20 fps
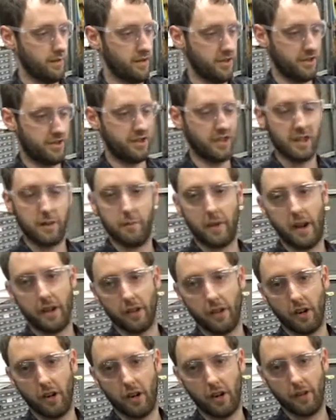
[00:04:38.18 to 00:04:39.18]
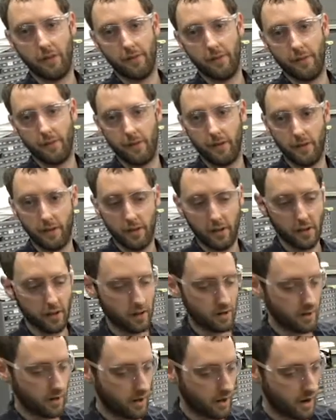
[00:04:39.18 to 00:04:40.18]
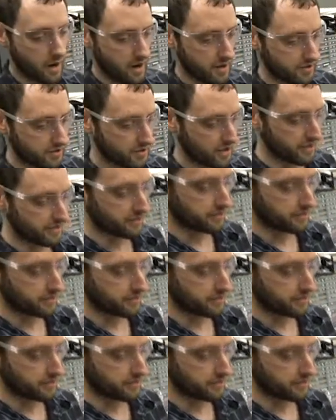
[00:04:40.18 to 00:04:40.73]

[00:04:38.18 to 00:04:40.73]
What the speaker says: just stick it back on. So that's